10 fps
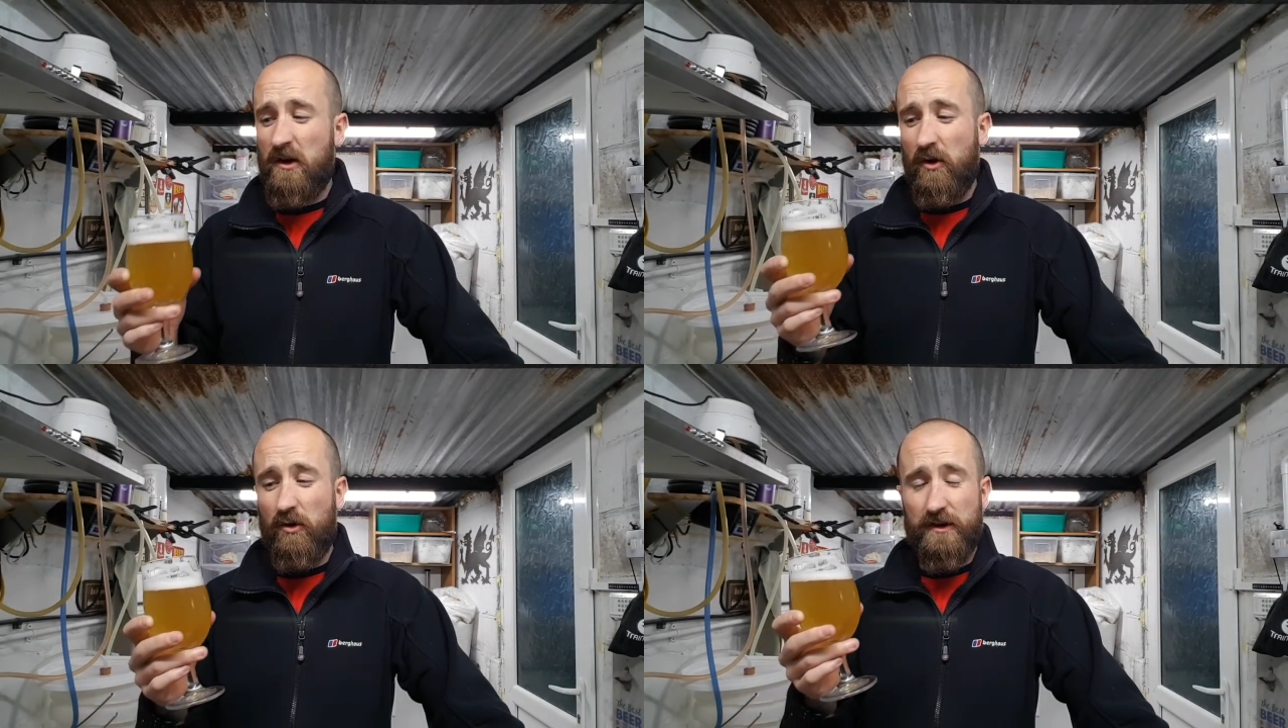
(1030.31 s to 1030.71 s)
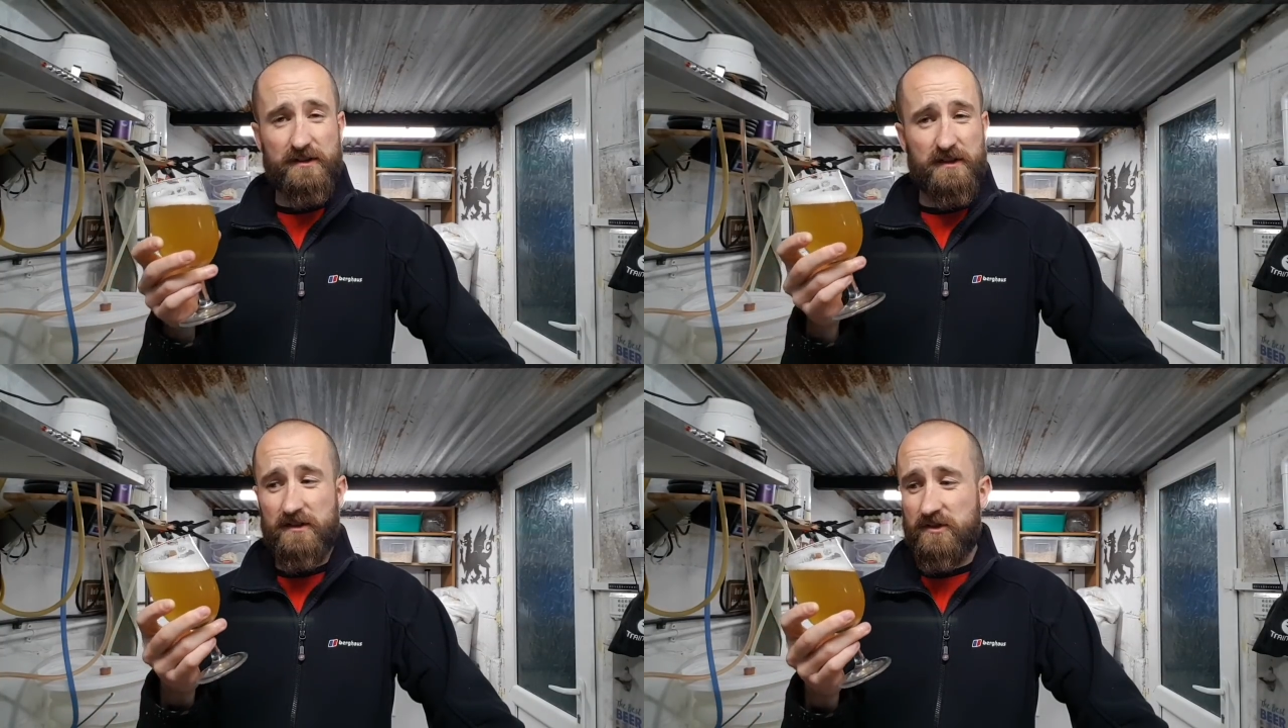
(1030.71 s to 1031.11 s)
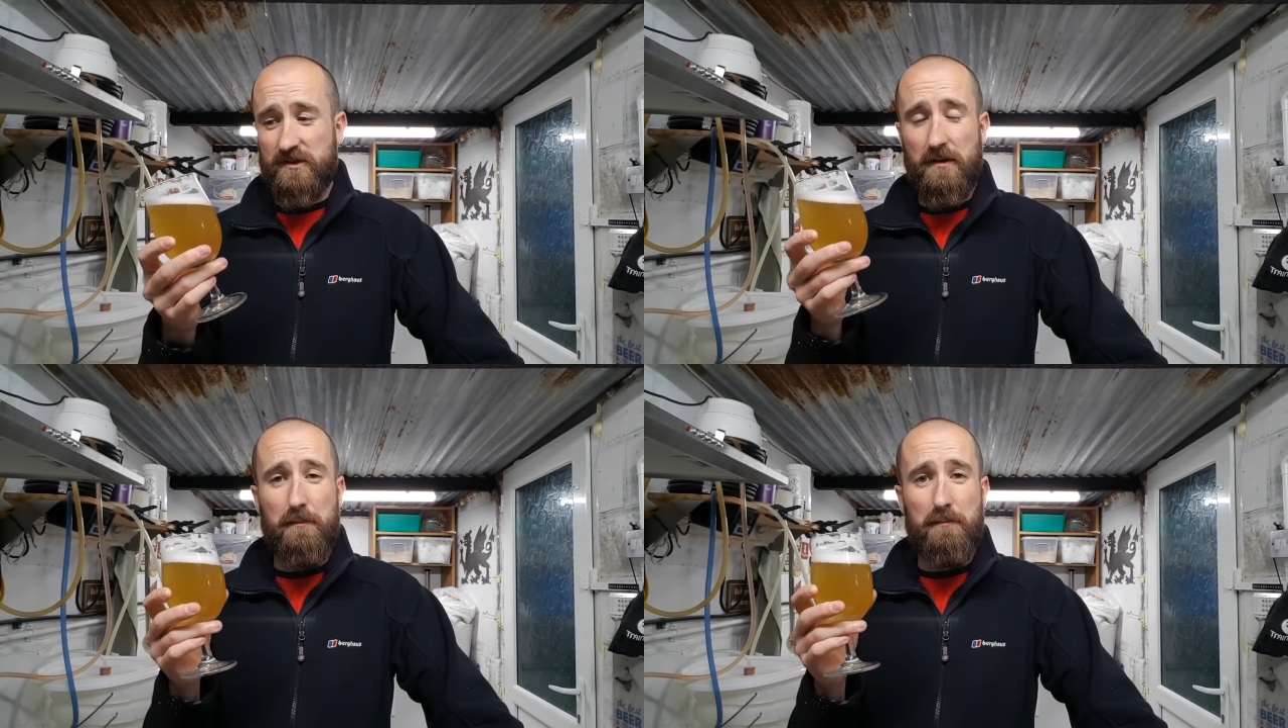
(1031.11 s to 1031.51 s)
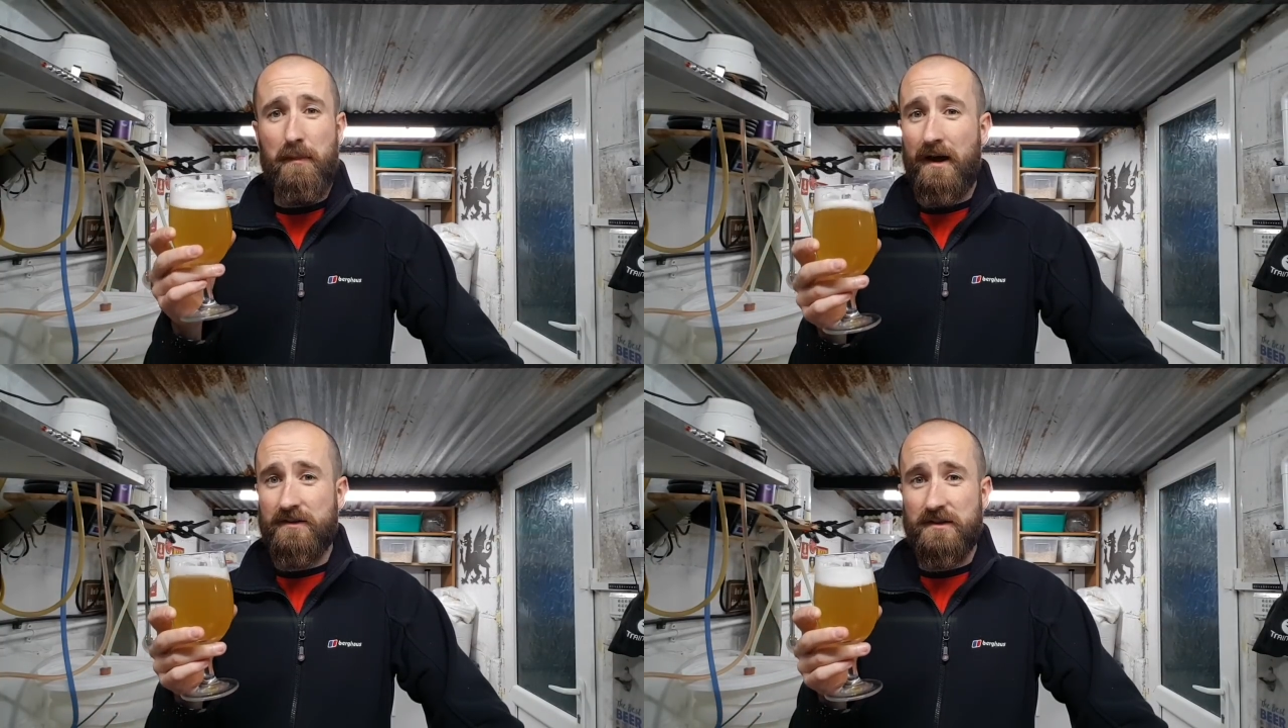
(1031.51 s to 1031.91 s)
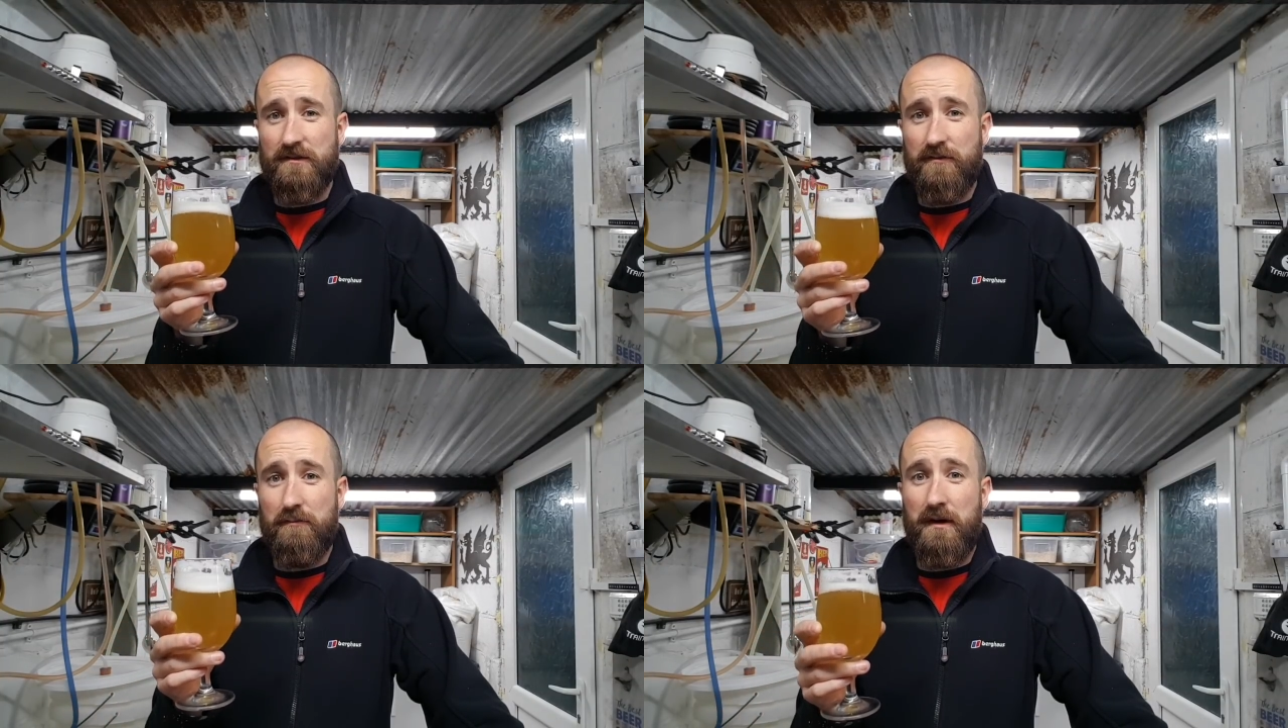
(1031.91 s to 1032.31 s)
Or is this just a
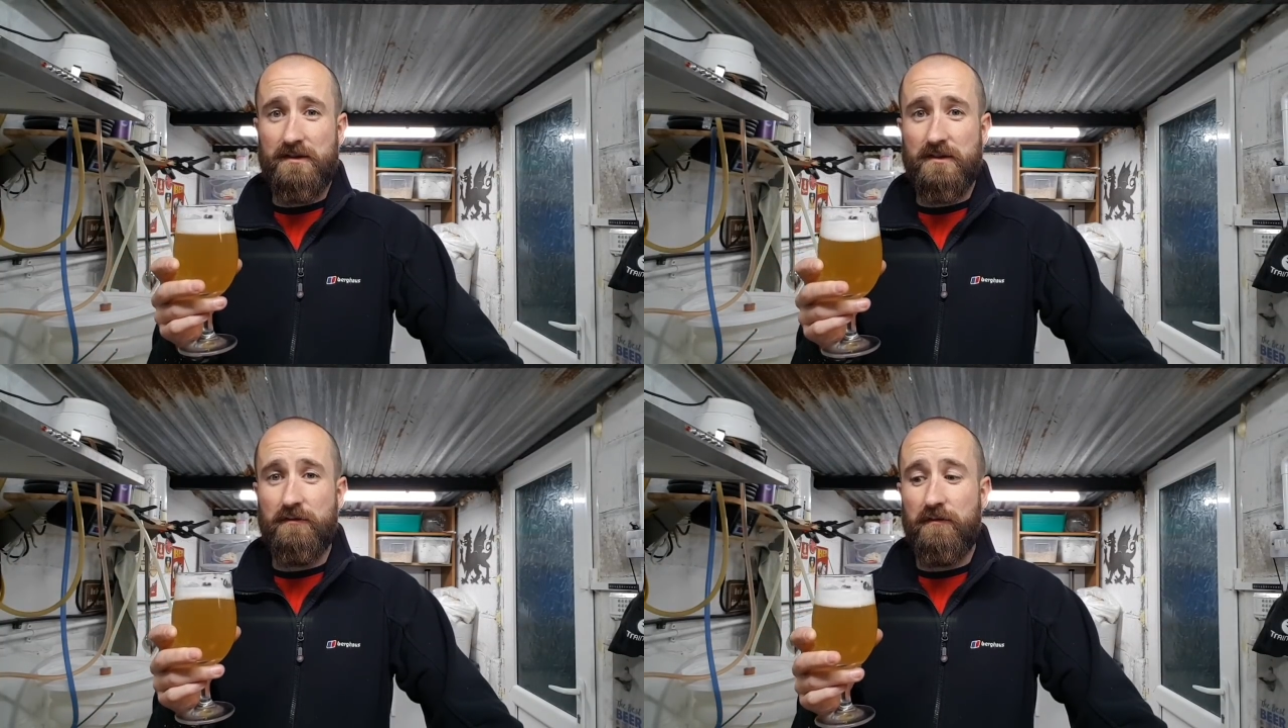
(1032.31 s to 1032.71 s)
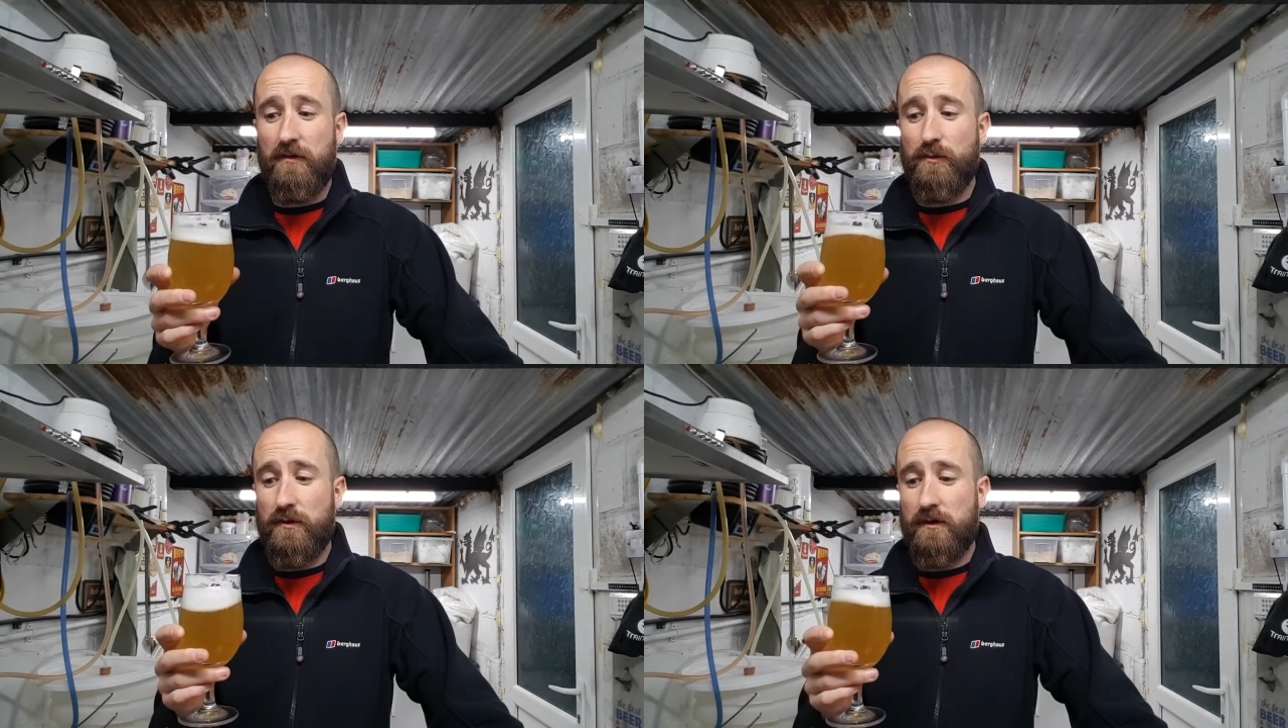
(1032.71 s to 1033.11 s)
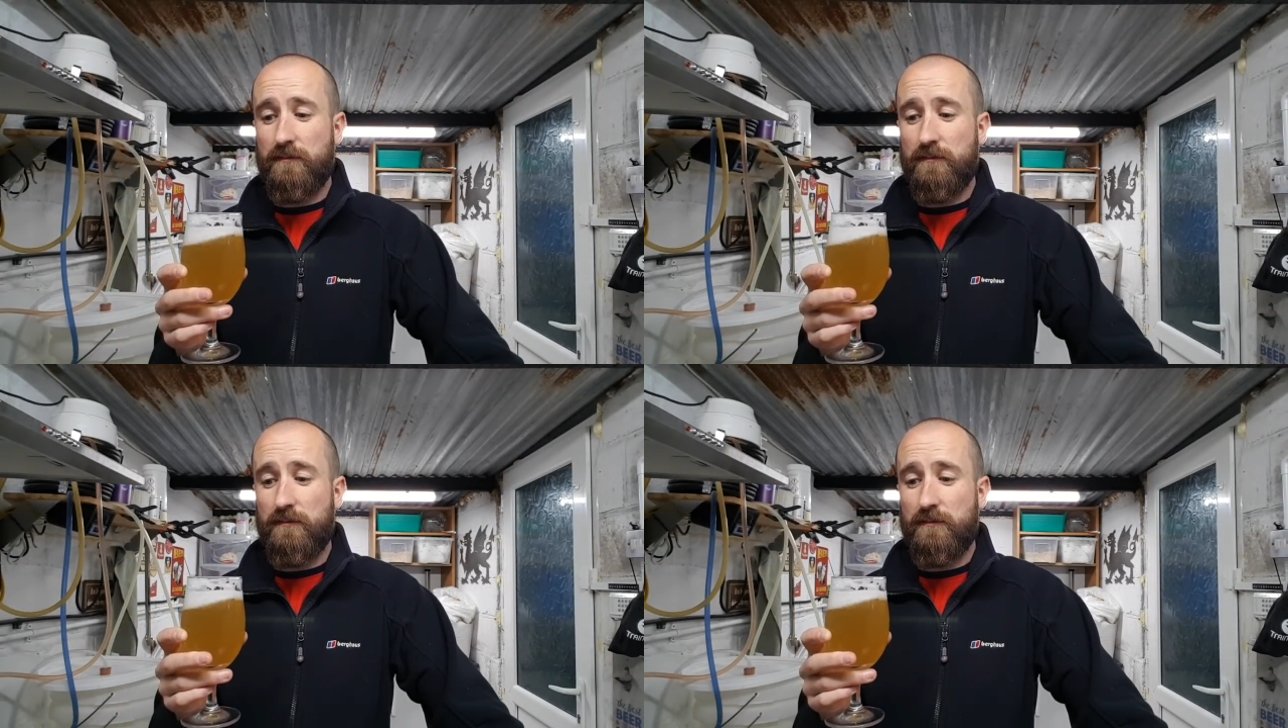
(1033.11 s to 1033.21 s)
massive, massive fluke?